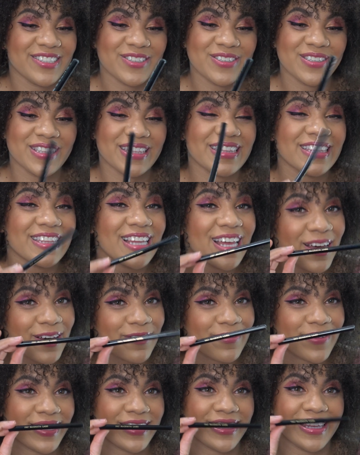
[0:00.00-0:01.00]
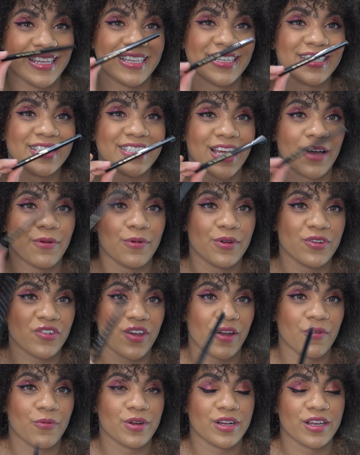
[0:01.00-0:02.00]
do love this. I wish
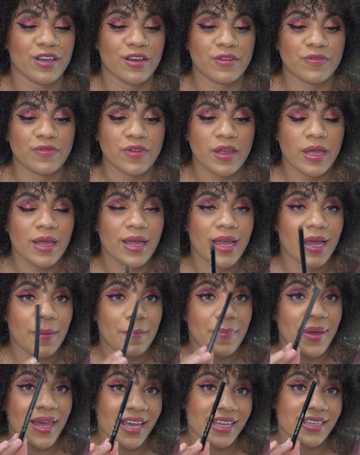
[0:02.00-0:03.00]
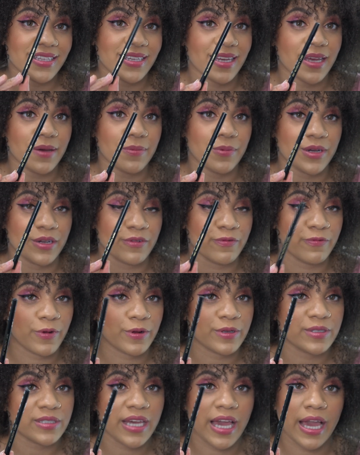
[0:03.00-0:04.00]
I would have picked it up when it
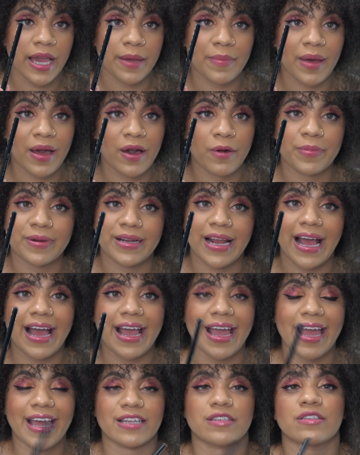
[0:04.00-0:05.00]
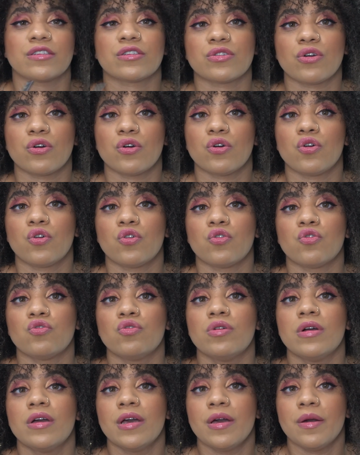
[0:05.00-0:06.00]
first came out, but I had so
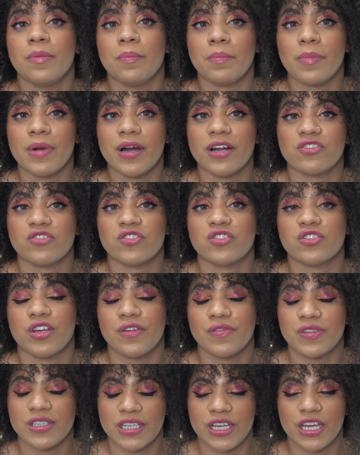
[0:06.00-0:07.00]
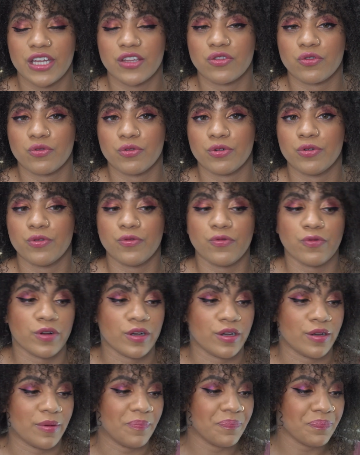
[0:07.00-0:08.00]
much stuff to get through
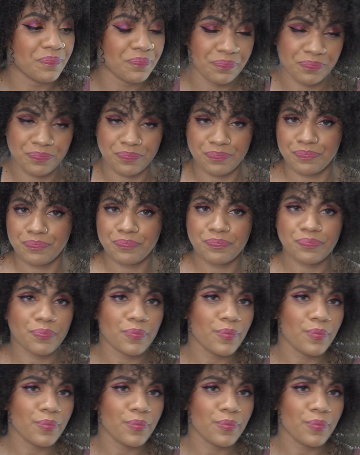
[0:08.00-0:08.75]
from